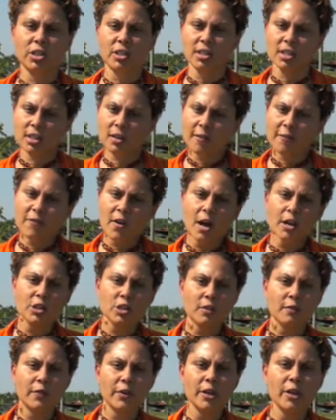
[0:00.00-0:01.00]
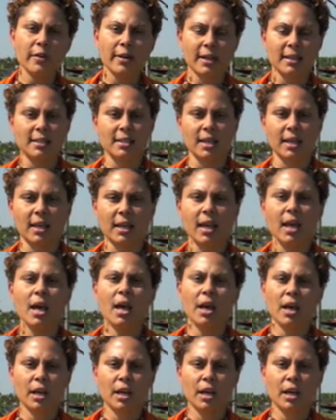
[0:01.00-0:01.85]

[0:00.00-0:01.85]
It's going to function for your essay.